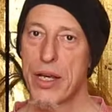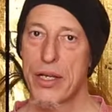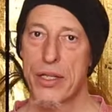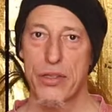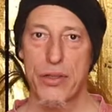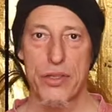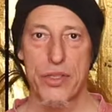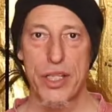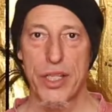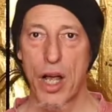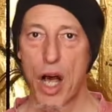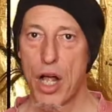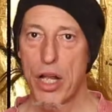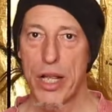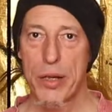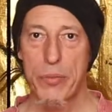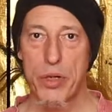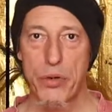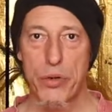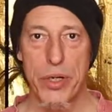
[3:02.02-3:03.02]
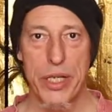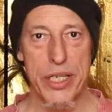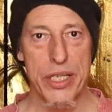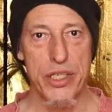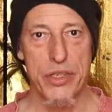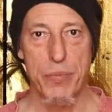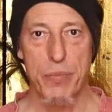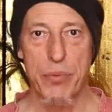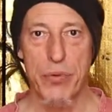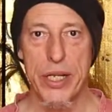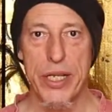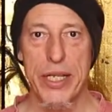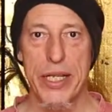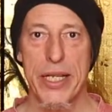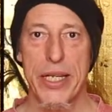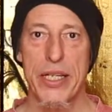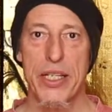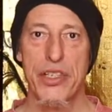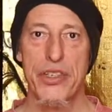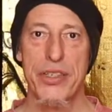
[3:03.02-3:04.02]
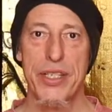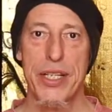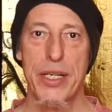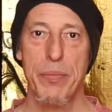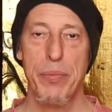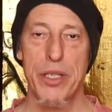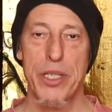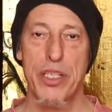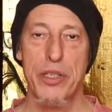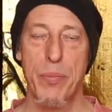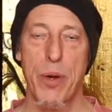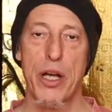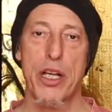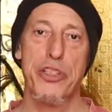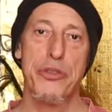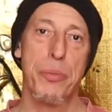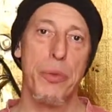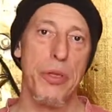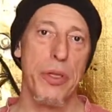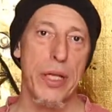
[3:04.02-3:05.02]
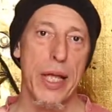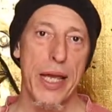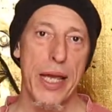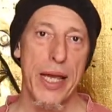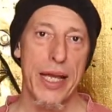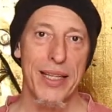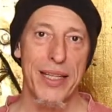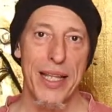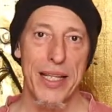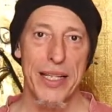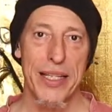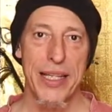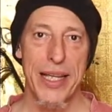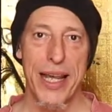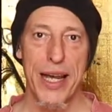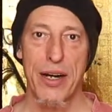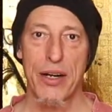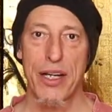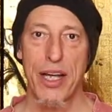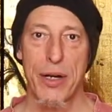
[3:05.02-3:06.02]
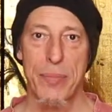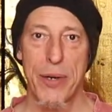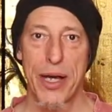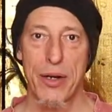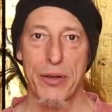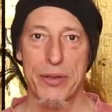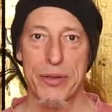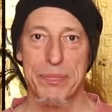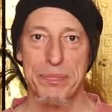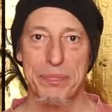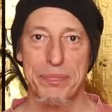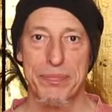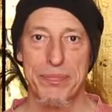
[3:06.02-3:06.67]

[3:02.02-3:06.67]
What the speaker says: So you see, all I'm doing is breathing in as deeply as possible and letting the air come out.